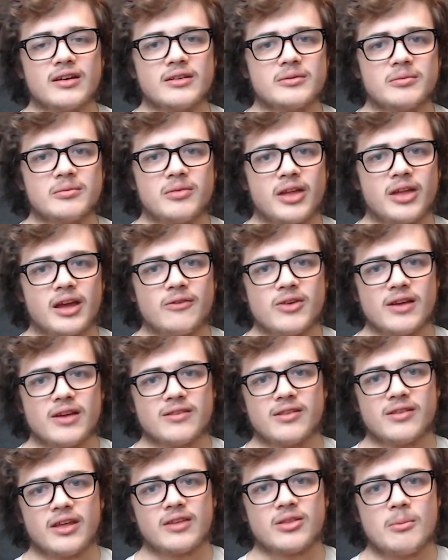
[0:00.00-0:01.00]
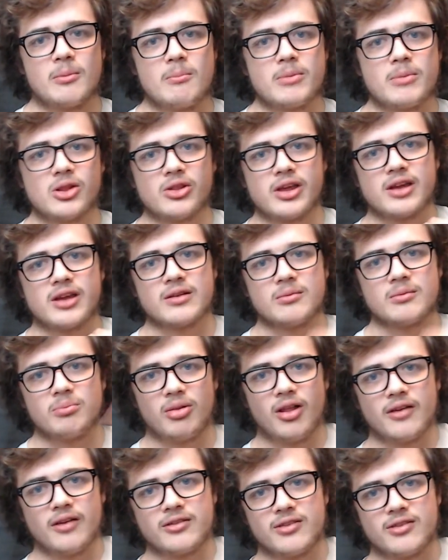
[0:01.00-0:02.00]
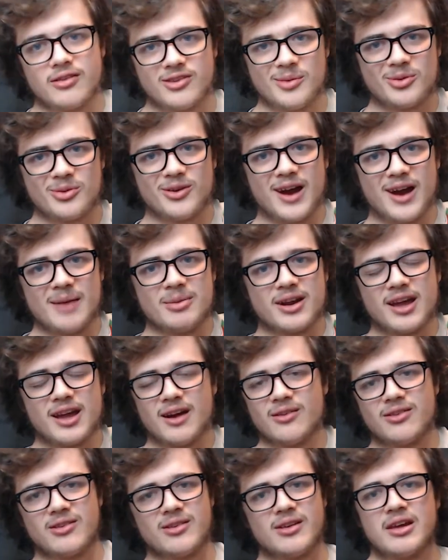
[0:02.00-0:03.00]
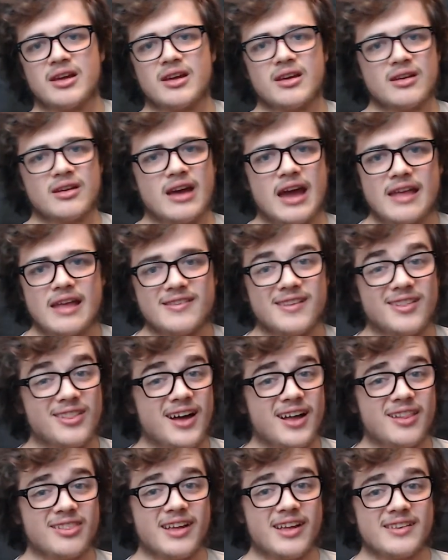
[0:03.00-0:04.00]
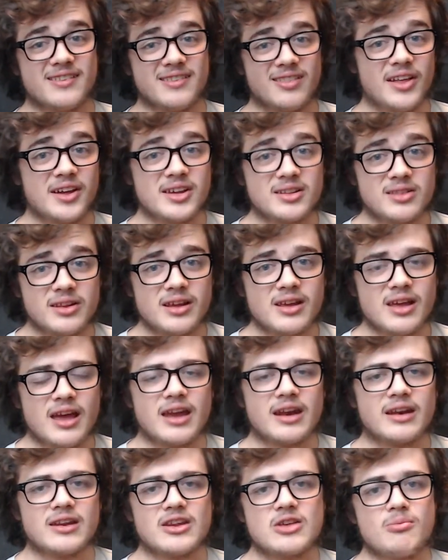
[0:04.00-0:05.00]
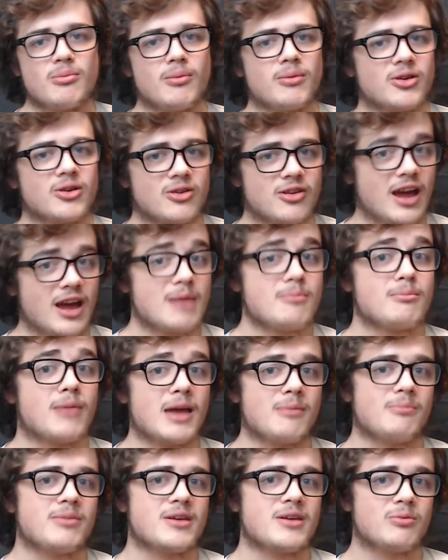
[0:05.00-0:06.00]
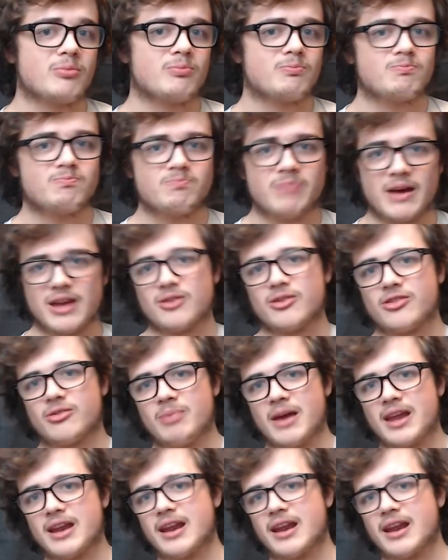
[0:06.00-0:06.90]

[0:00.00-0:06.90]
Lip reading: if you get to like the 1 million+ subscriber counts, it's a lot less likely, and your time might be better spent